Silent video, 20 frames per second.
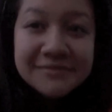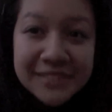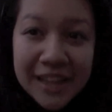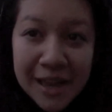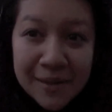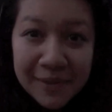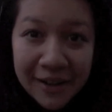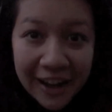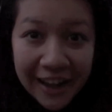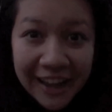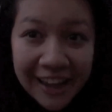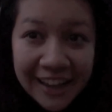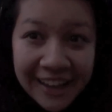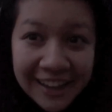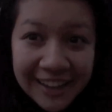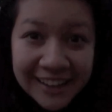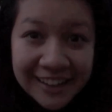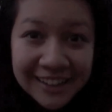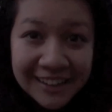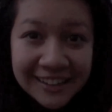Okay, bye.
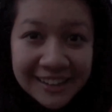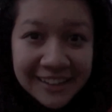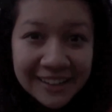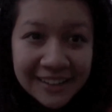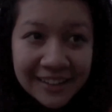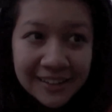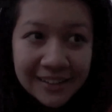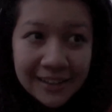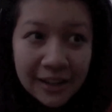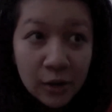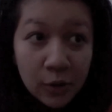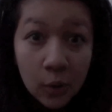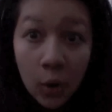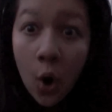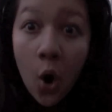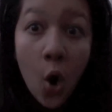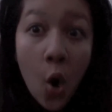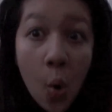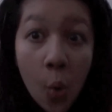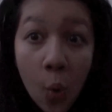
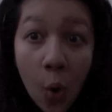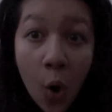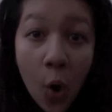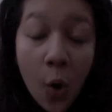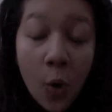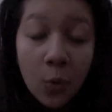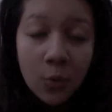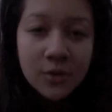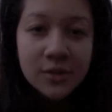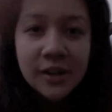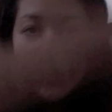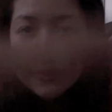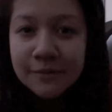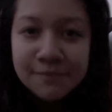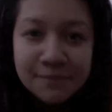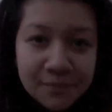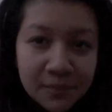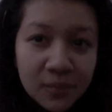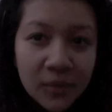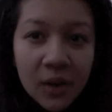Oh, sorry.
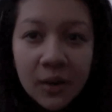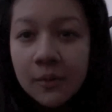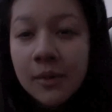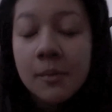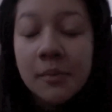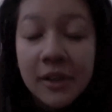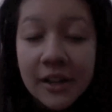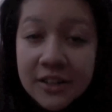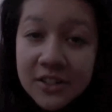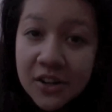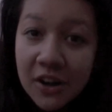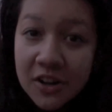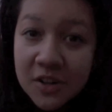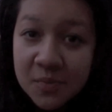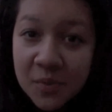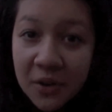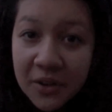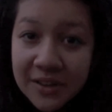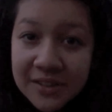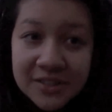We played
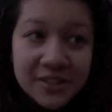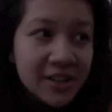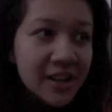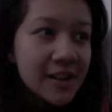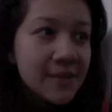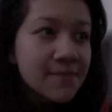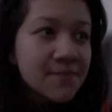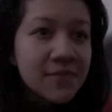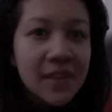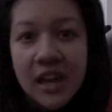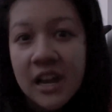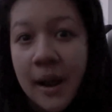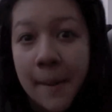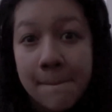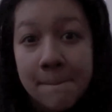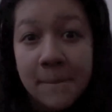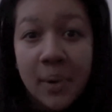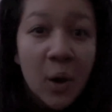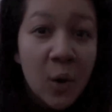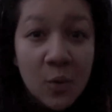dodgeball yesterday and
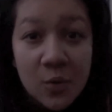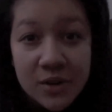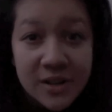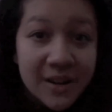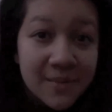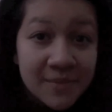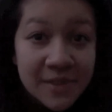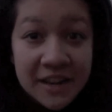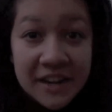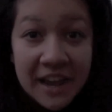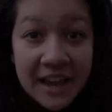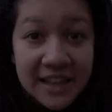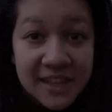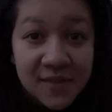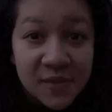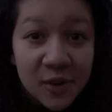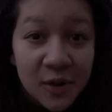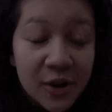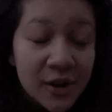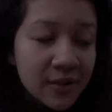I pwned up the
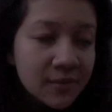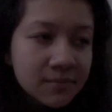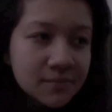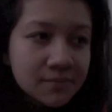dance floor.